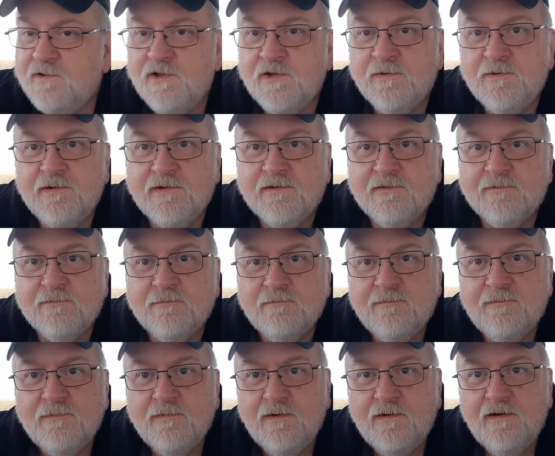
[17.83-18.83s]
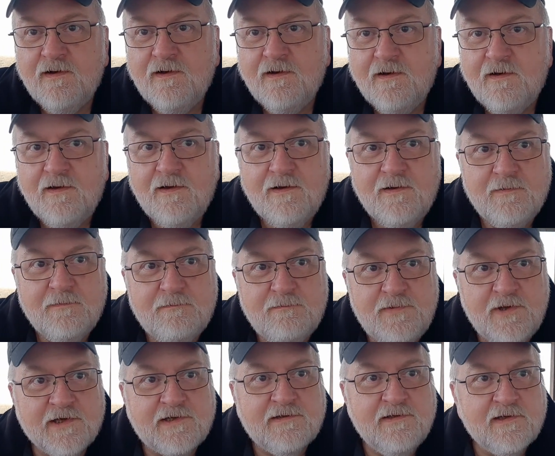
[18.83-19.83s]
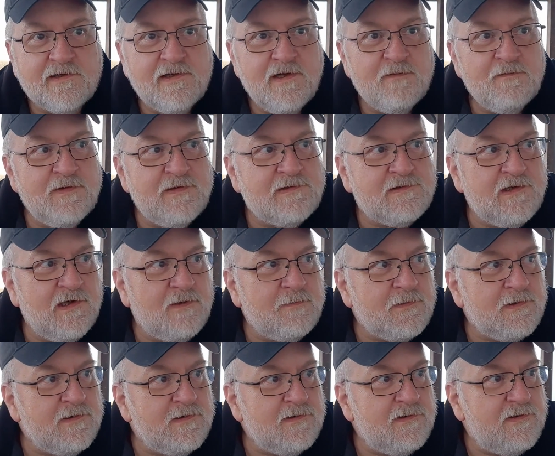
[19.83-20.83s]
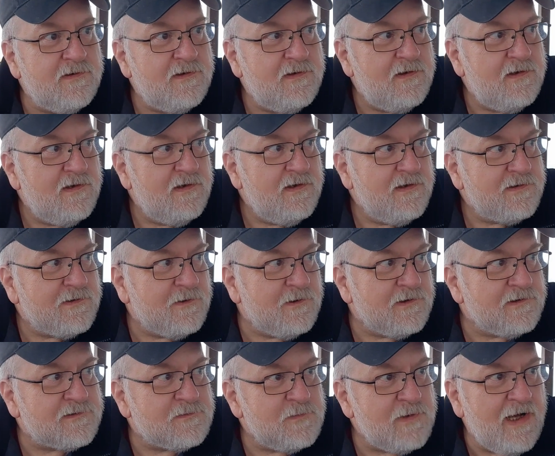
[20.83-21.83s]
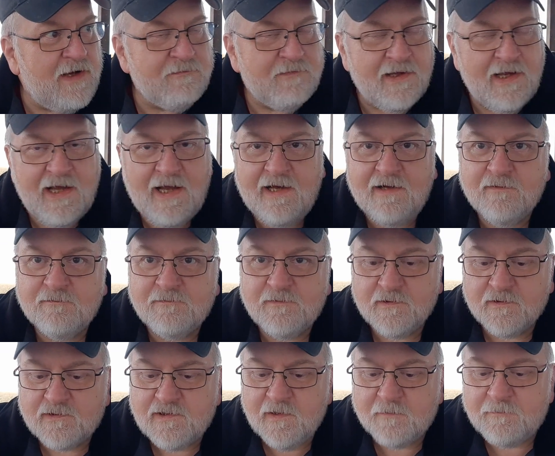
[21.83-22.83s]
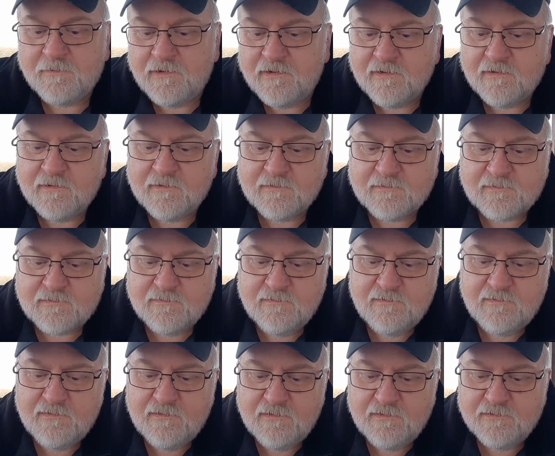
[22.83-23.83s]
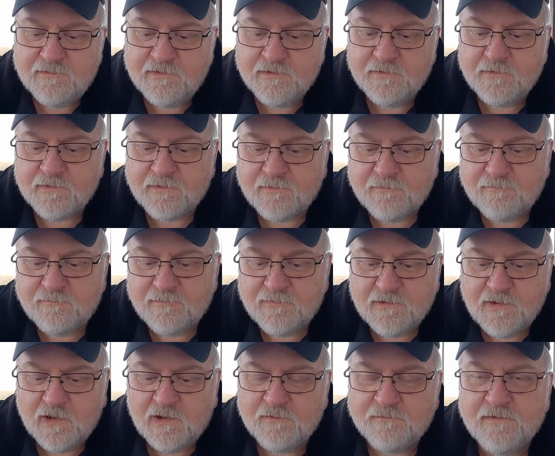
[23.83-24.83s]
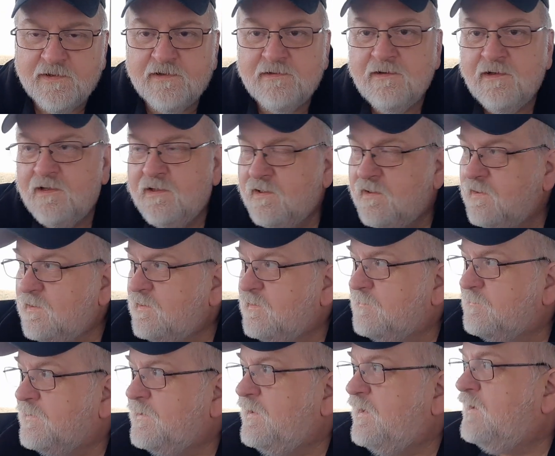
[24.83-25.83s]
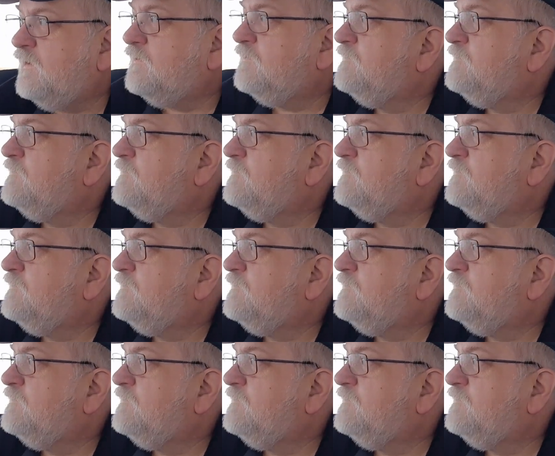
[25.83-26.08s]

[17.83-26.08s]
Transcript: union picnic every summer. Of course, we haven't had it for a couple years due to COVID. But yeah,